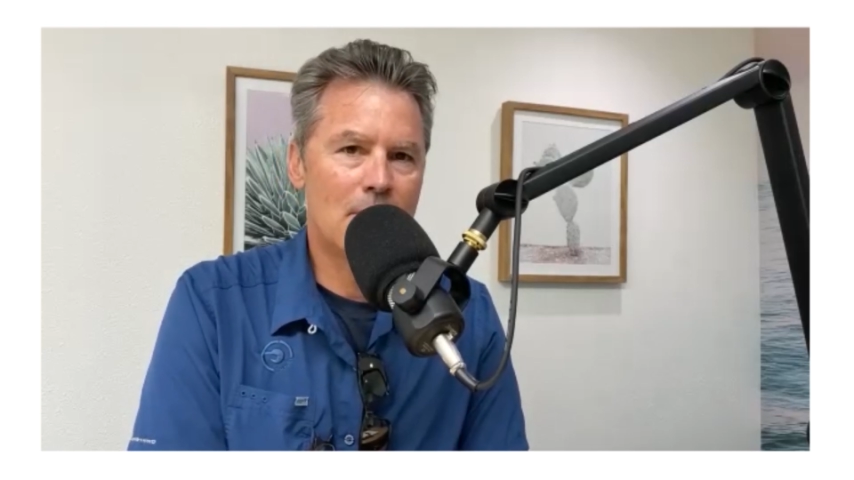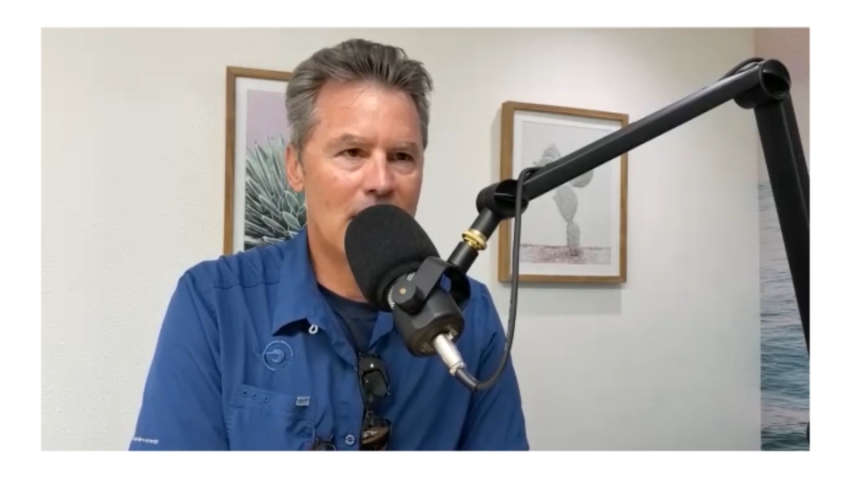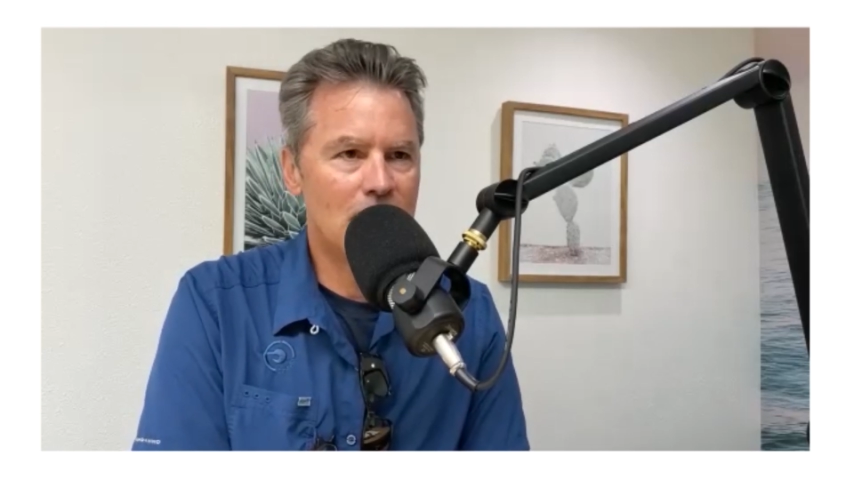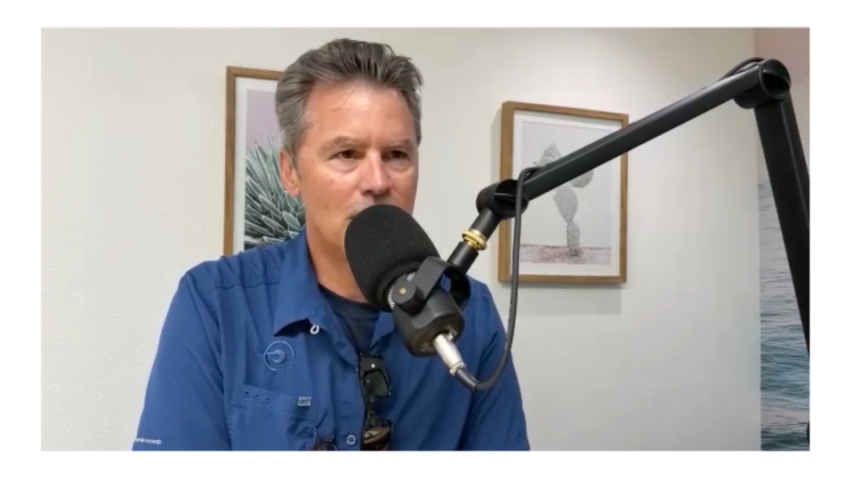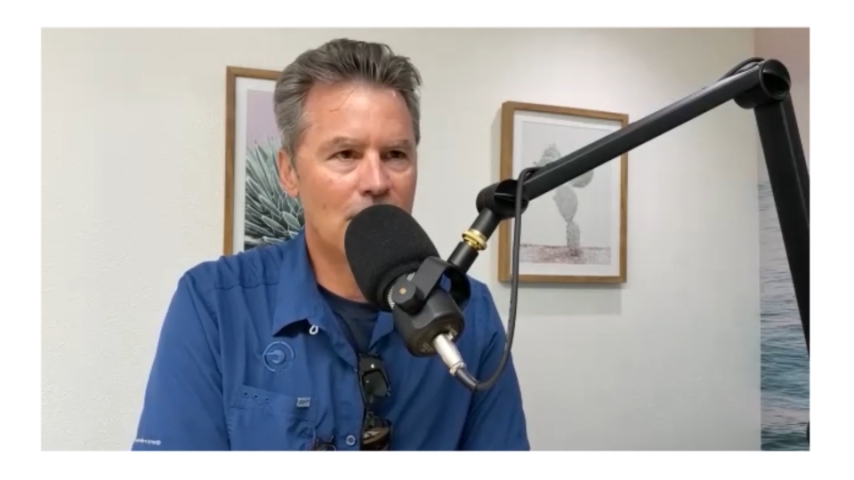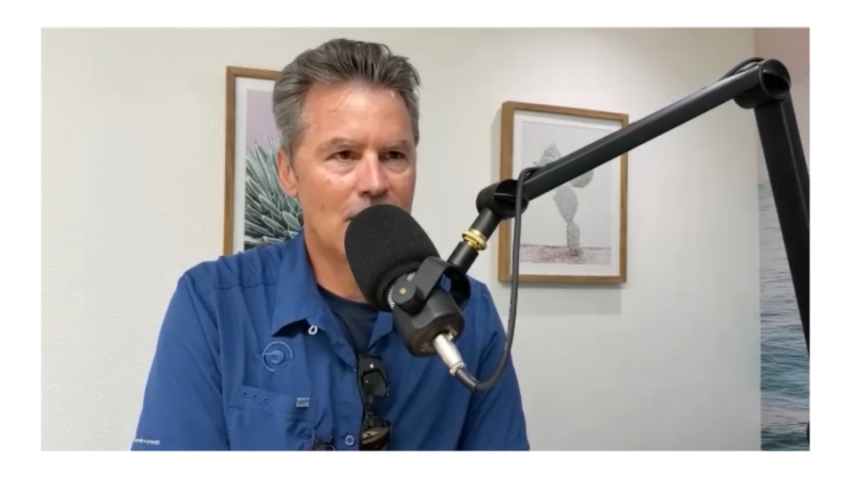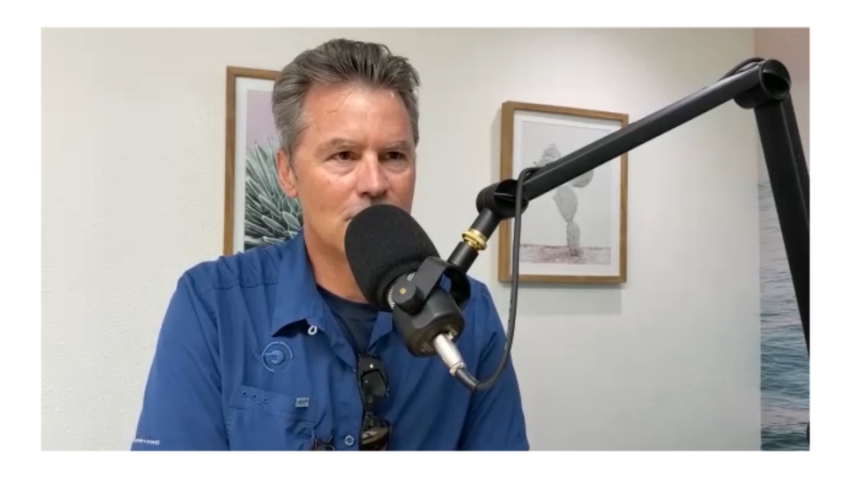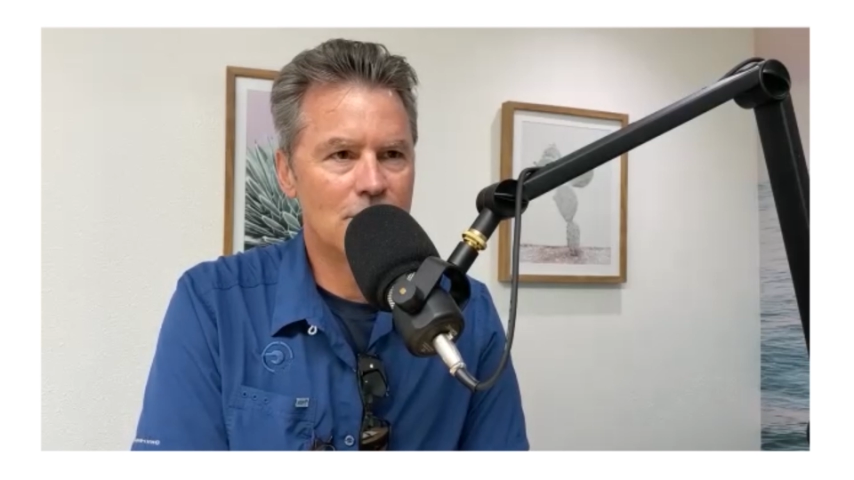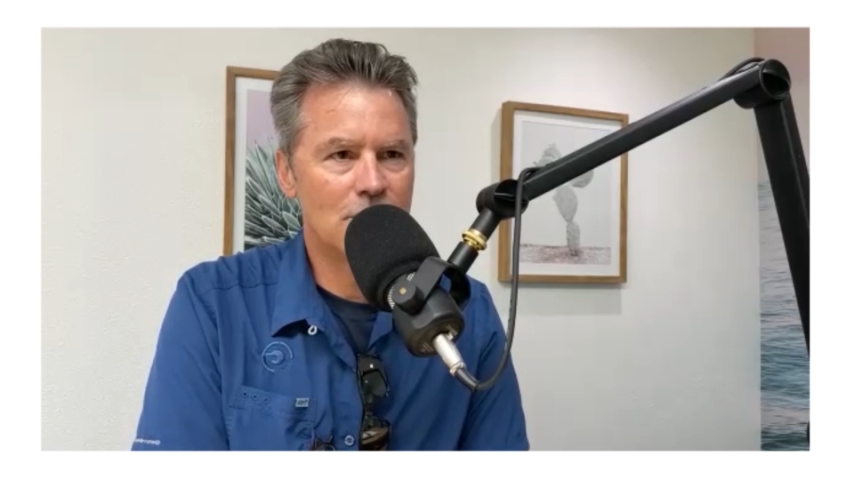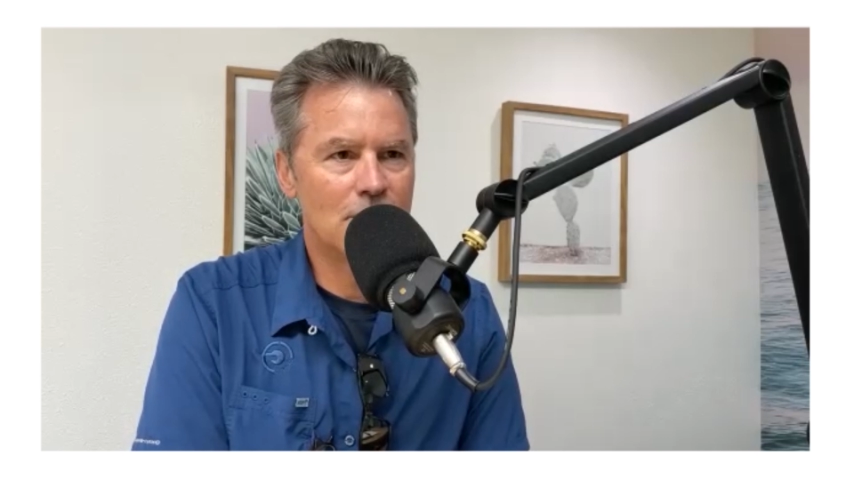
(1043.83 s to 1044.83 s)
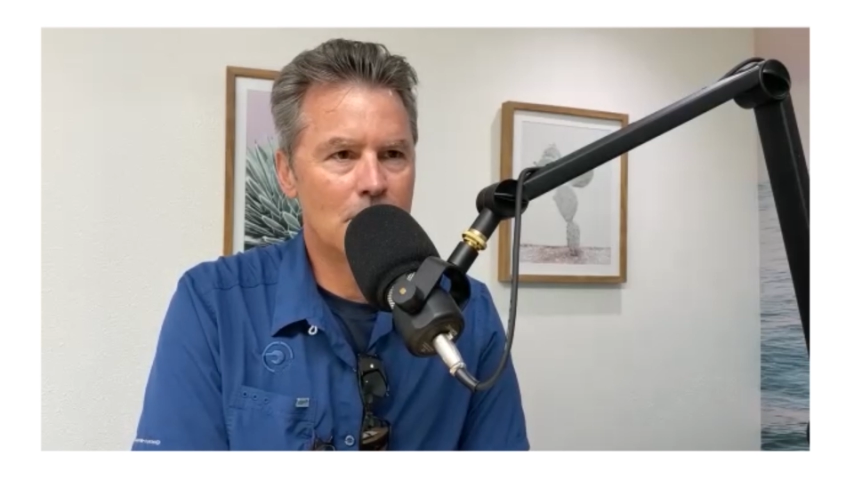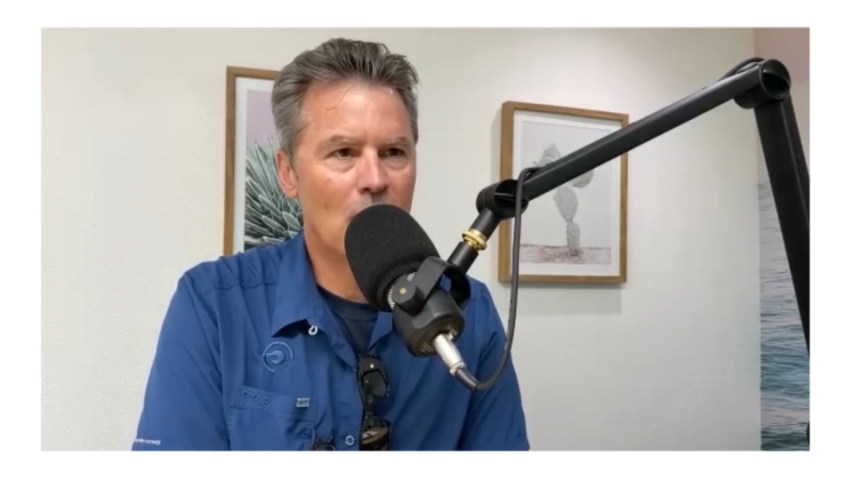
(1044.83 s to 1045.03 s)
manufacturers of the